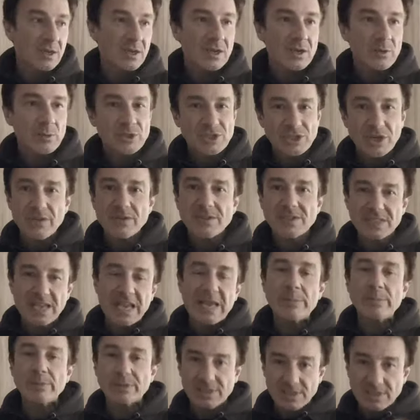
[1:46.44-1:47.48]
which are the
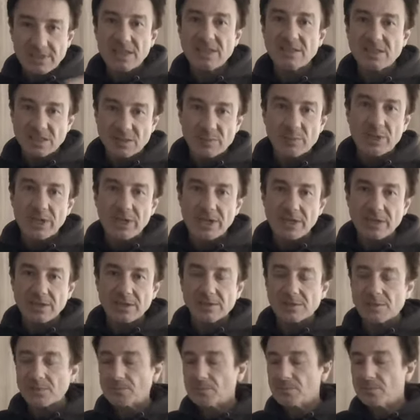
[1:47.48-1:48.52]
same as the sentence
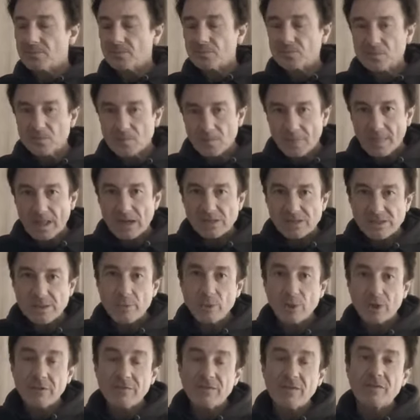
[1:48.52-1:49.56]
beginnings. So we're
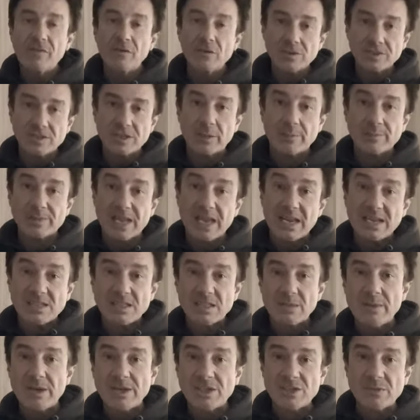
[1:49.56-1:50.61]
looking for full stops,
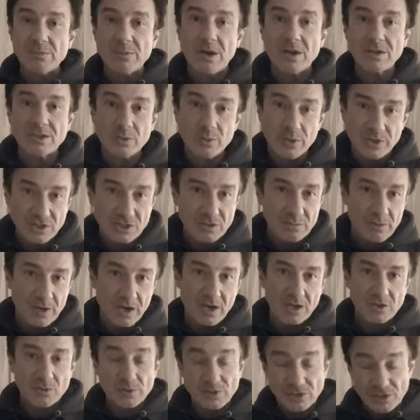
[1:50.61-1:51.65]
exclamation marks, question
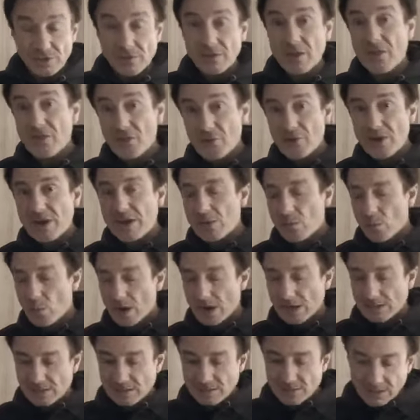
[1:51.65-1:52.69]
marks, which are the 3
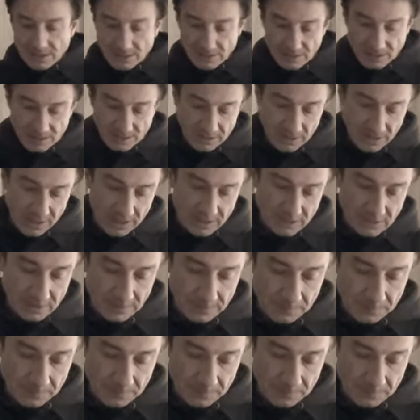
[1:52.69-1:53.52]
ways a sentence can end.